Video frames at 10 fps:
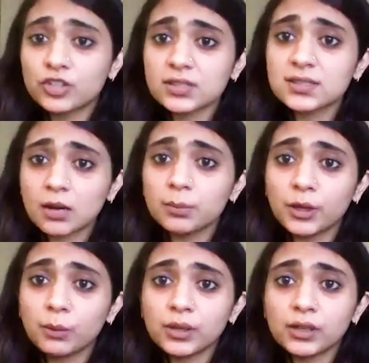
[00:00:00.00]
projects that are
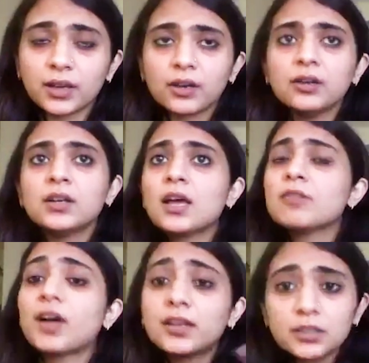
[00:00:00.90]
being built here,
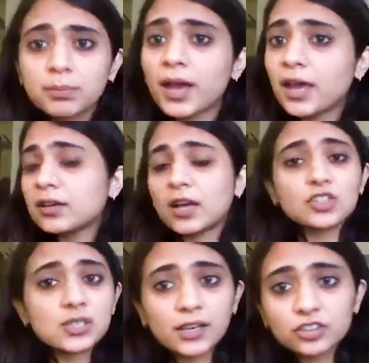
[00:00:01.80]
funded by
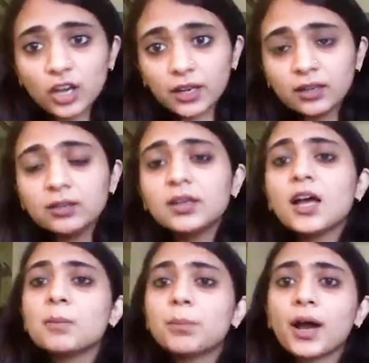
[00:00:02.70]
countries like China.
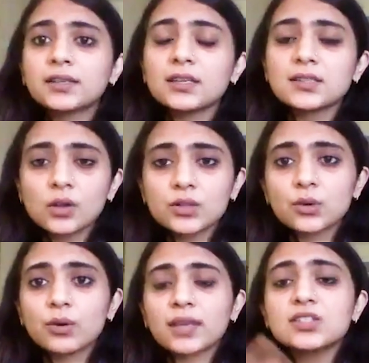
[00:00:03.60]
But it's
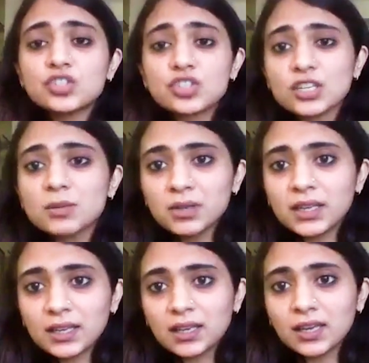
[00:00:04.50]
also
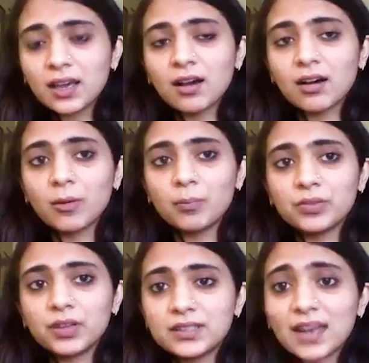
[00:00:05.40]
extremely
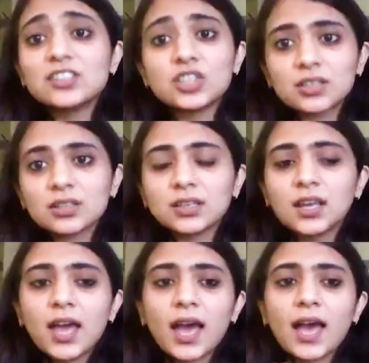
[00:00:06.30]
um, debt-ridden,
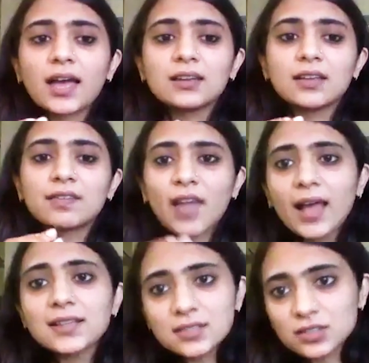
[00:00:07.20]
and
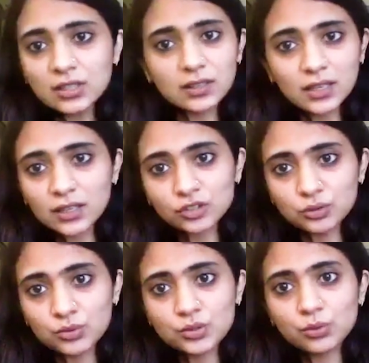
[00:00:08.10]
that's really the
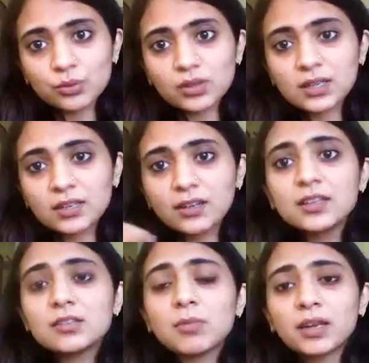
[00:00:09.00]
issue. So
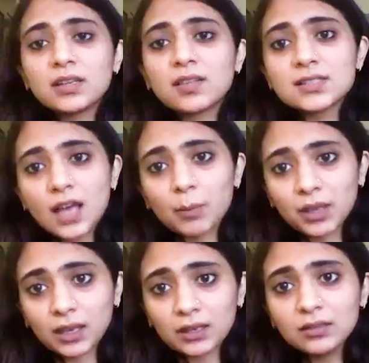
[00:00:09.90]
clearly, the money that's
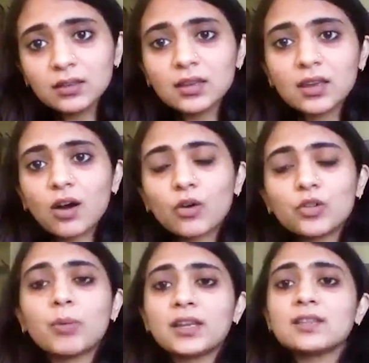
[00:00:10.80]
coming in, or
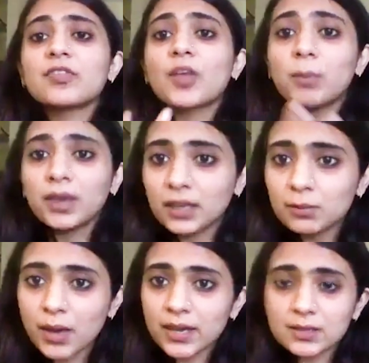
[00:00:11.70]
the money that they're
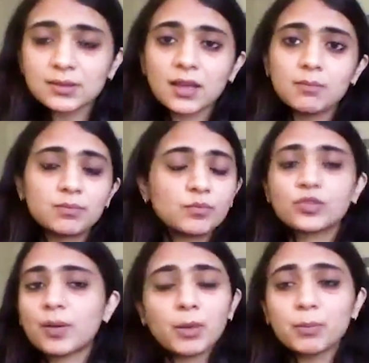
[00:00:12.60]
making by their,
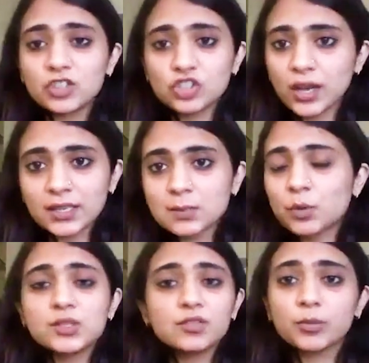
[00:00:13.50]
from their major
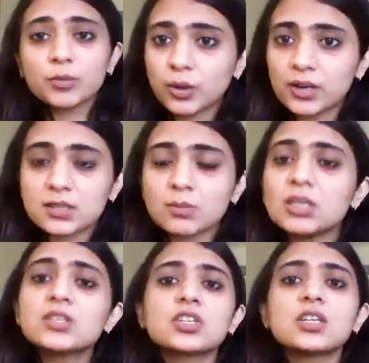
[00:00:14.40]
exports and from the tourism
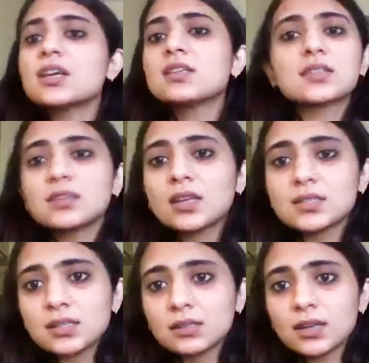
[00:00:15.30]
industry, isn't
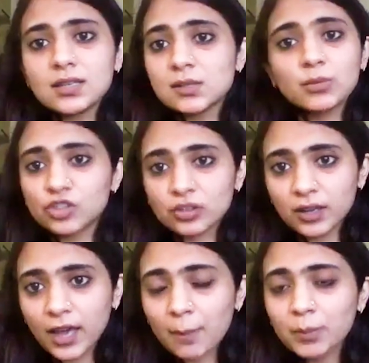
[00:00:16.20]
isn't isn't bridging
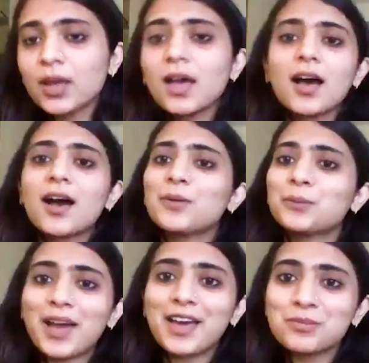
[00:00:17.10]
the gap.
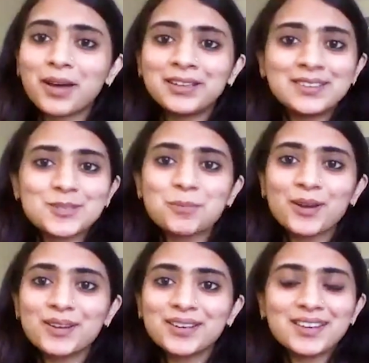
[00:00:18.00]
Where the money
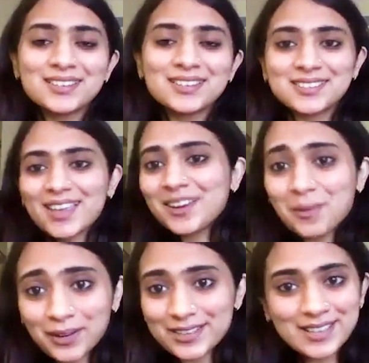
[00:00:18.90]
disappeared is
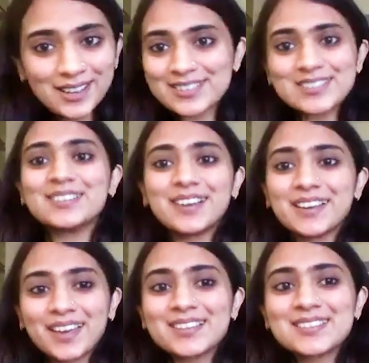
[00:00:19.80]
anybody's answer, I
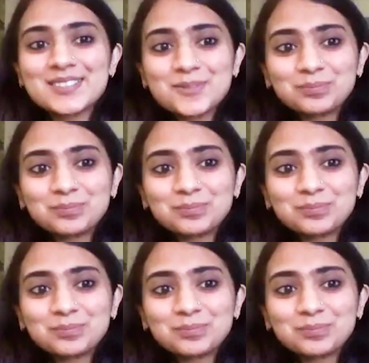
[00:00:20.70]
guess.